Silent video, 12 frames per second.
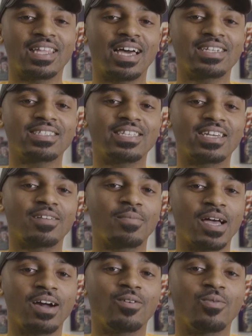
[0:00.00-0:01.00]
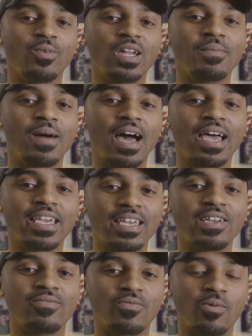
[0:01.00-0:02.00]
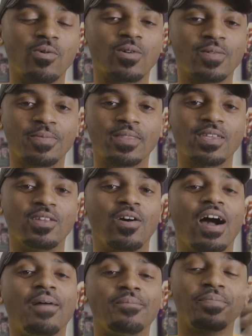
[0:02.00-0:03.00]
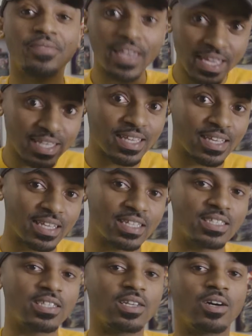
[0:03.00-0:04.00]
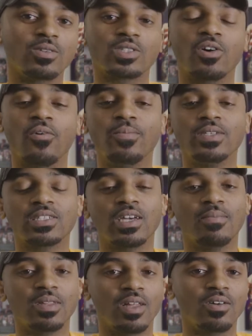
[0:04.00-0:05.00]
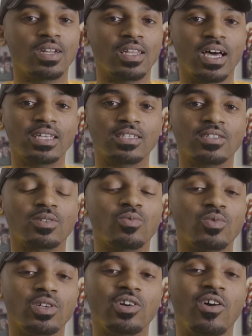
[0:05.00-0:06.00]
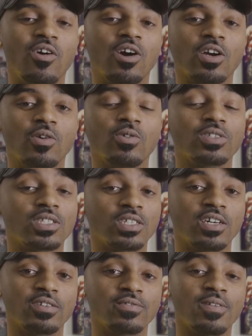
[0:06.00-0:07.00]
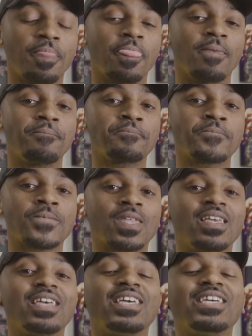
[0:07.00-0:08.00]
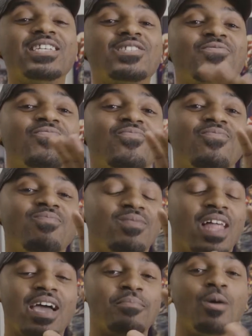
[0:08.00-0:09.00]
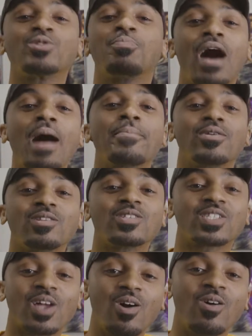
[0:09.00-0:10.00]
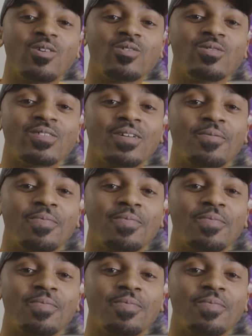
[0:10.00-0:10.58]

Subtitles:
like check him out. What am I in for? I'm thinking, it's gonna be something along the lines of some real hardcore stuff. His like most popular song